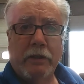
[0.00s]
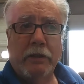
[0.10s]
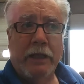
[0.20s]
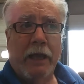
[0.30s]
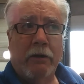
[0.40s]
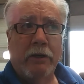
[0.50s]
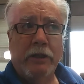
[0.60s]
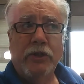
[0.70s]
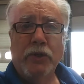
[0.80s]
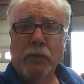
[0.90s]
that are
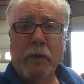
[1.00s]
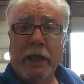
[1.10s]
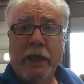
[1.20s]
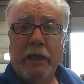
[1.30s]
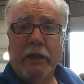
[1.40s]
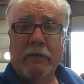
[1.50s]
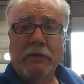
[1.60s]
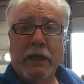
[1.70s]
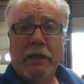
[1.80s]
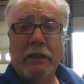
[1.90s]
in your way of
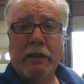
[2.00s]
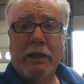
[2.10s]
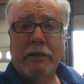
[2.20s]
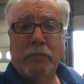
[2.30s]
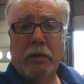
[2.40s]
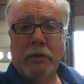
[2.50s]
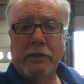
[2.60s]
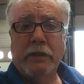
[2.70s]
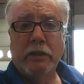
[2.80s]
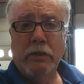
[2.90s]
getting at the parts
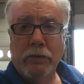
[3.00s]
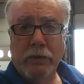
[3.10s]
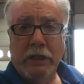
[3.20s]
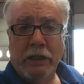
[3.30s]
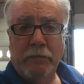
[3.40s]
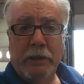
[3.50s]
that you need,